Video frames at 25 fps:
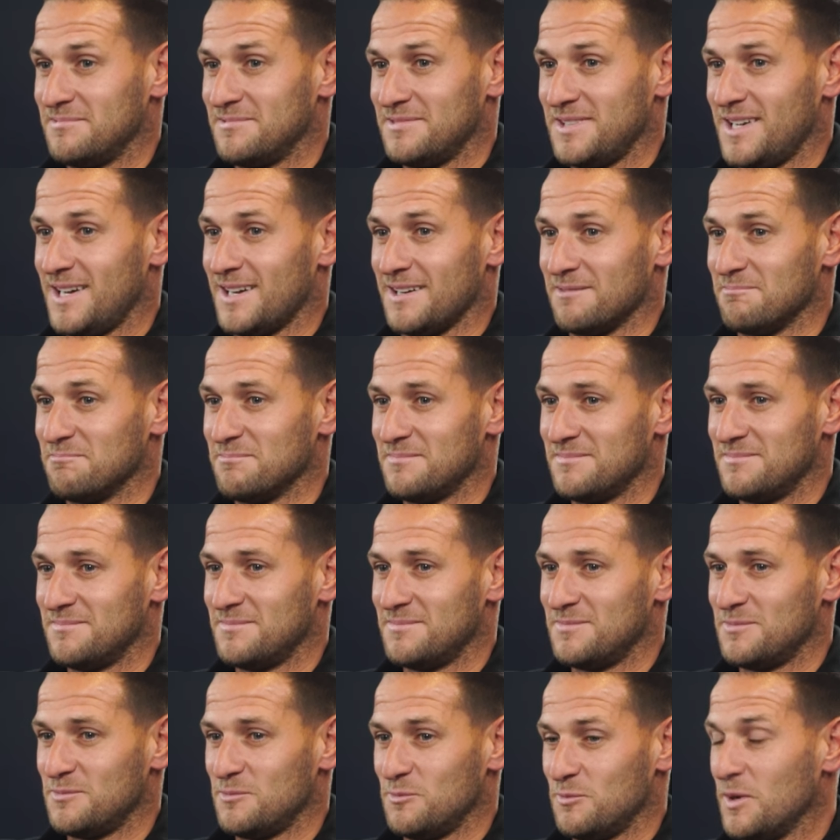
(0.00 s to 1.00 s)
yeah,
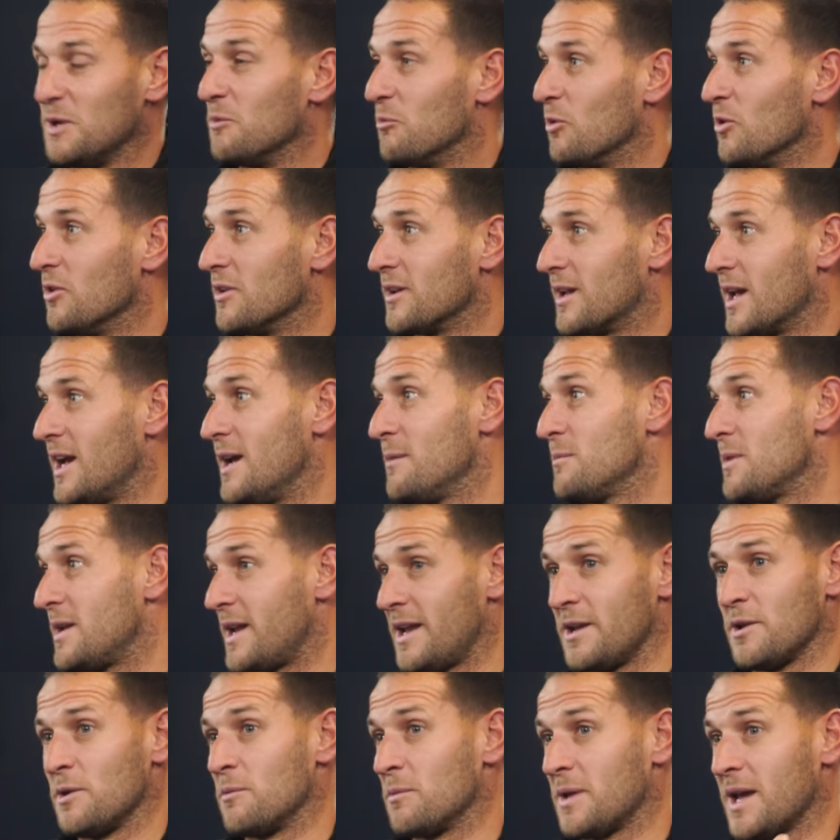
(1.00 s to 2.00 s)
we won the game and
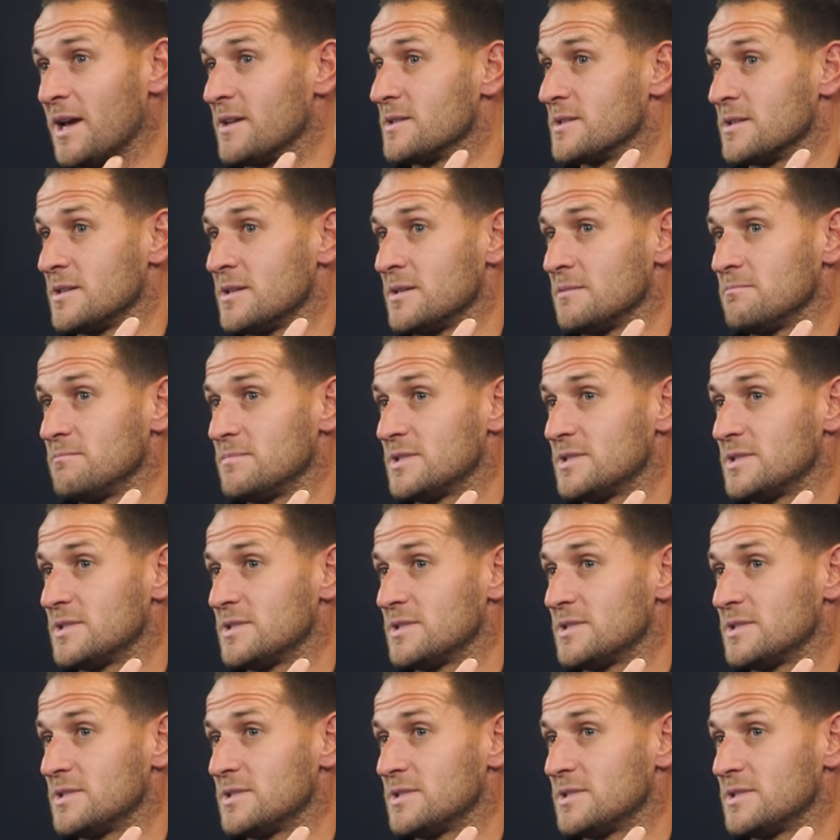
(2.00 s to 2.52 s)
ended up getting to the